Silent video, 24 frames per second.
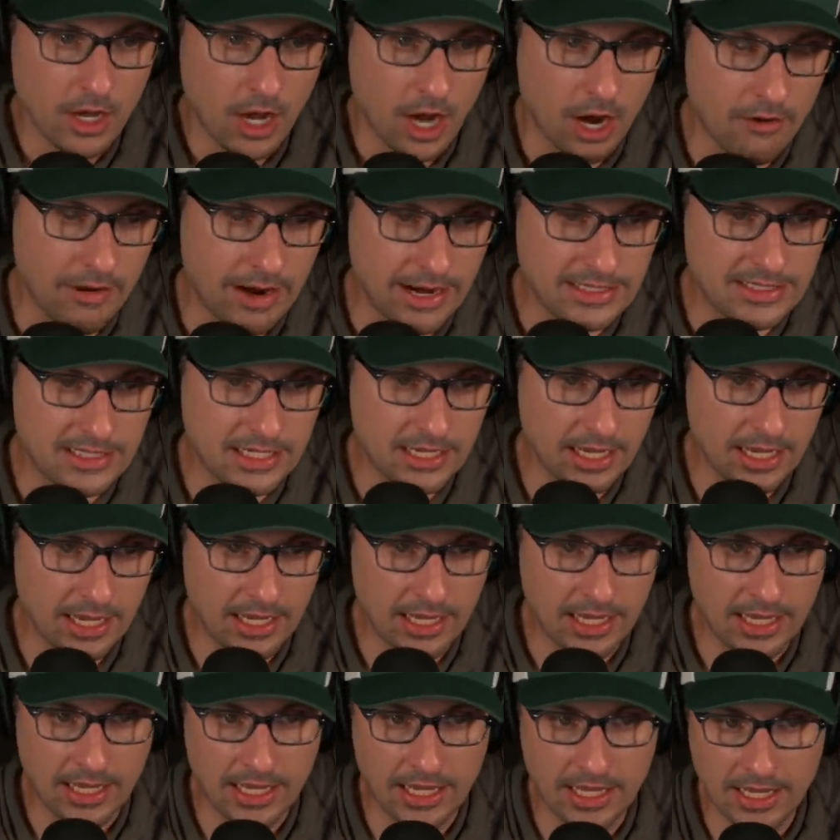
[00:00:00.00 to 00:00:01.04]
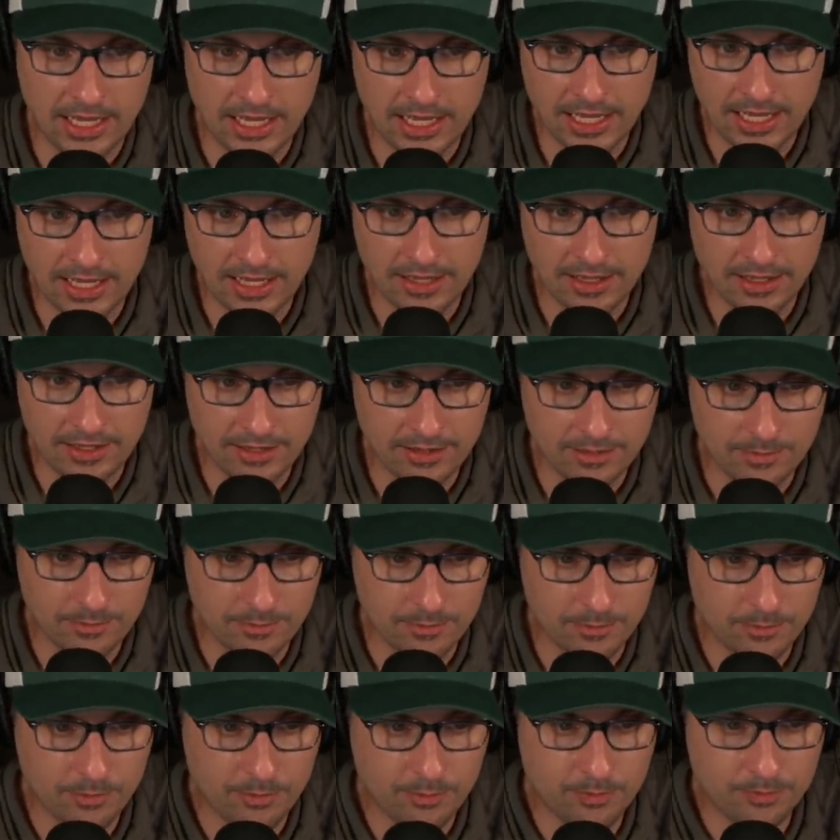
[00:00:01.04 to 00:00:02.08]
All right. Uh,
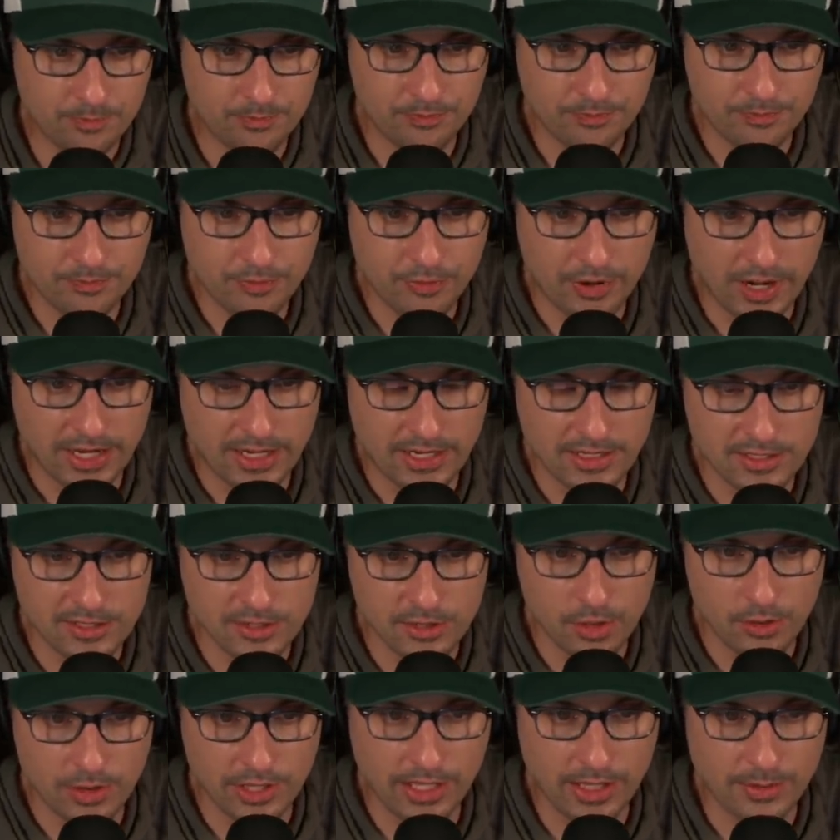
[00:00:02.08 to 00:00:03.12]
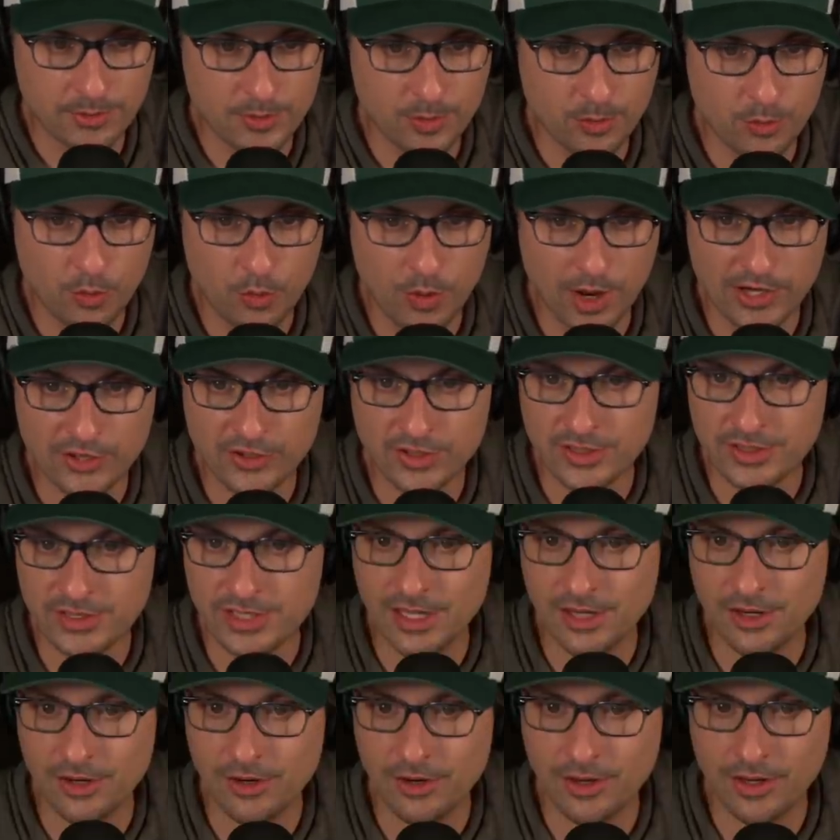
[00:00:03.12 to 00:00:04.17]
Brennan is loading up some questions
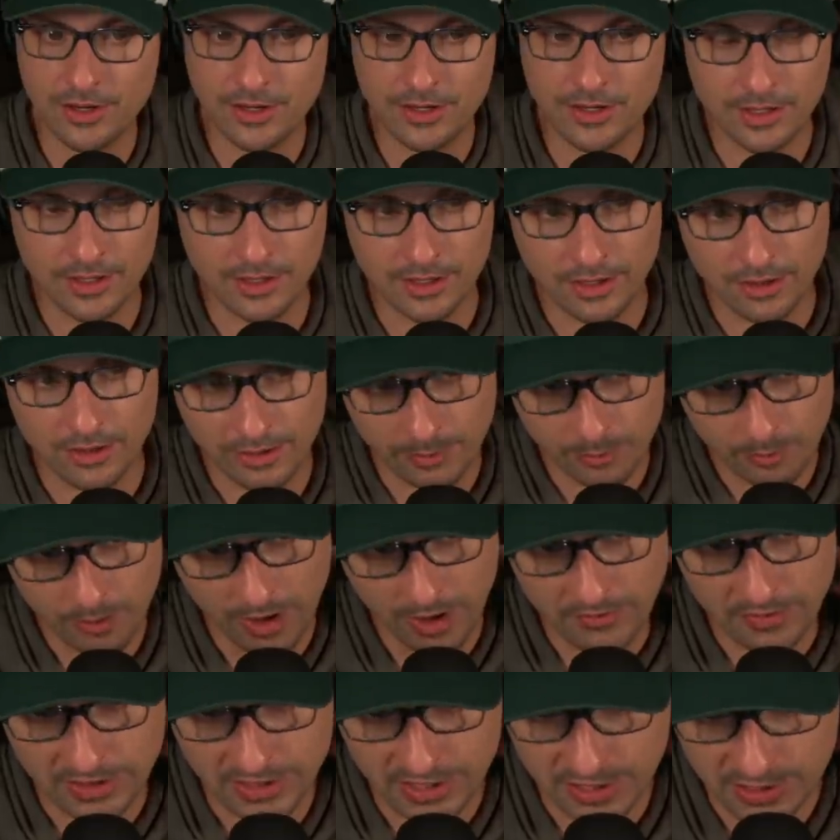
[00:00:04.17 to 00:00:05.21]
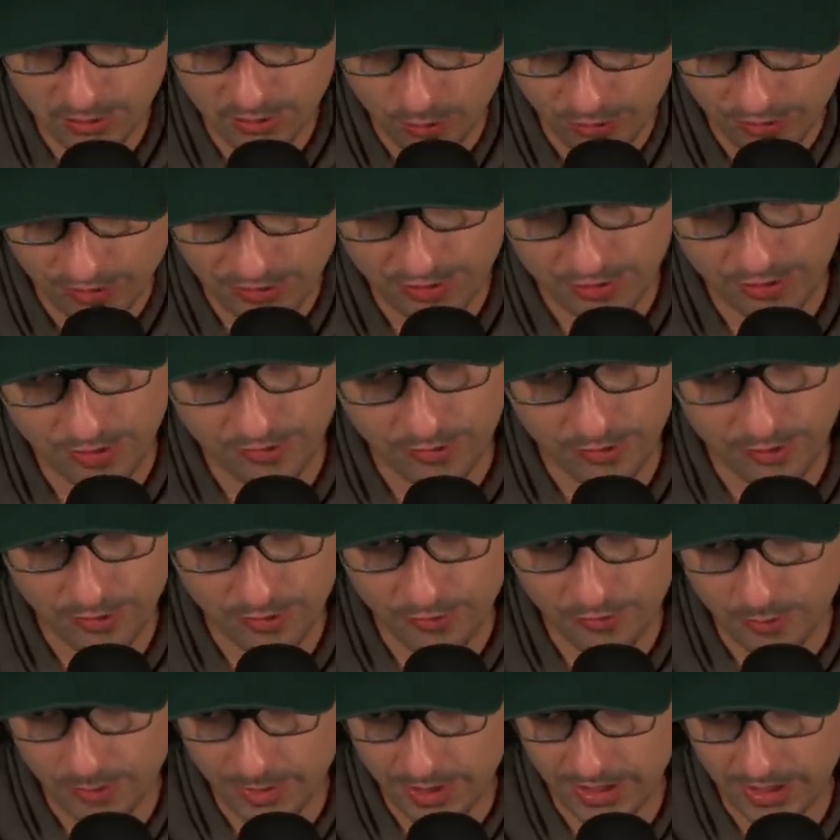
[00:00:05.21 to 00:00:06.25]
here on uh, on a private Discord server
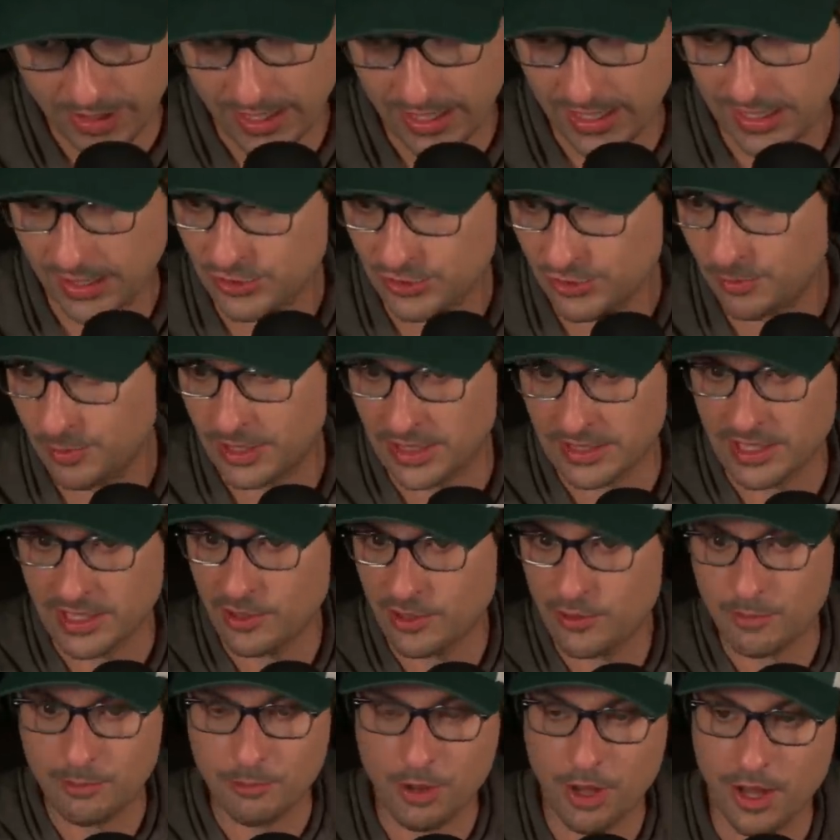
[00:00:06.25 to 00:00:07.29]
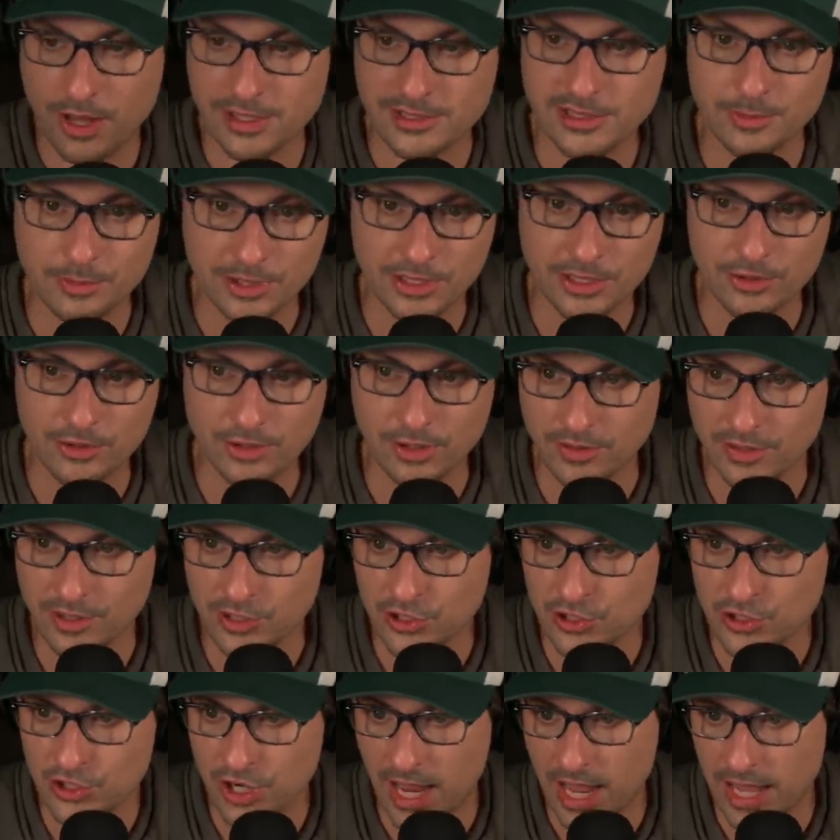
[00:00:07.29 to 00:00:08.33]
for me to answer because I couldn't possibly look at
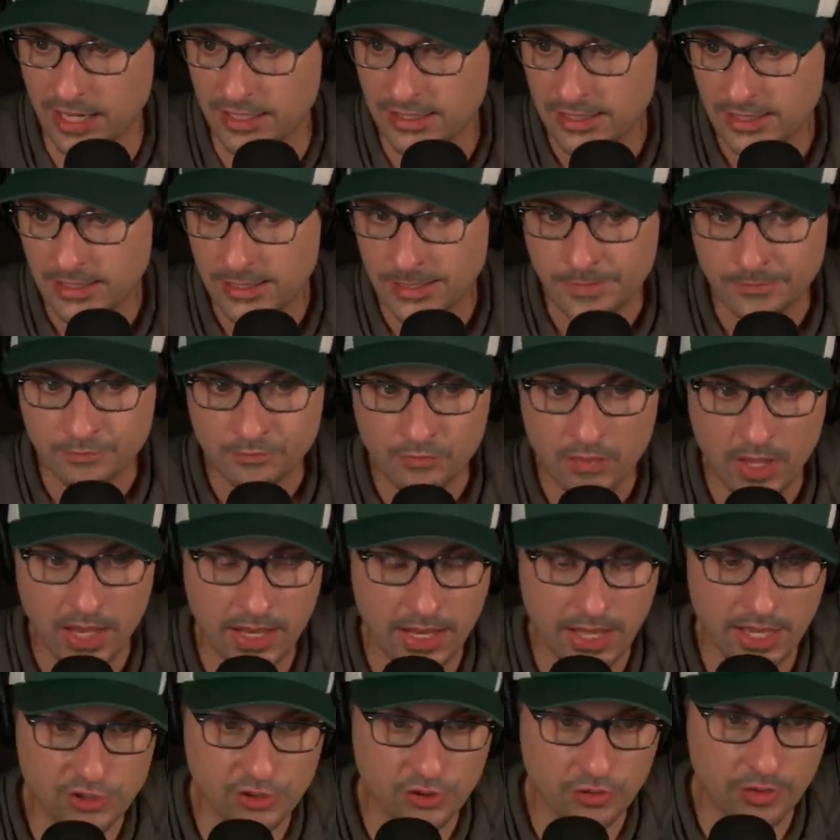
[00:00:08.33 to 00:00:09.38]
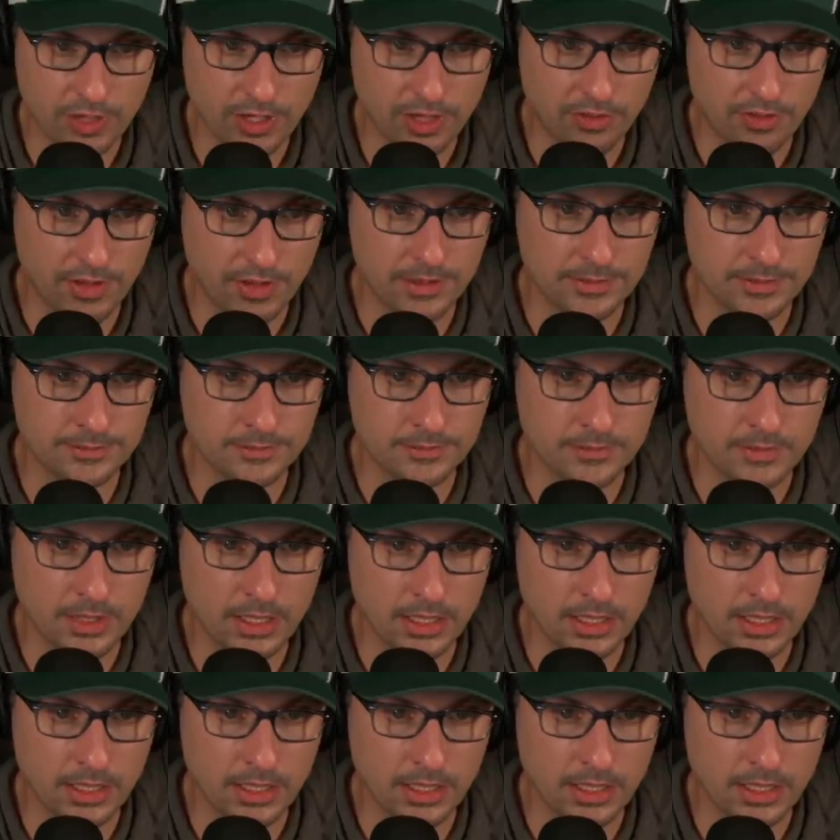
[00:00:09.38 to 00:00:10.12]
this chat and answer anything.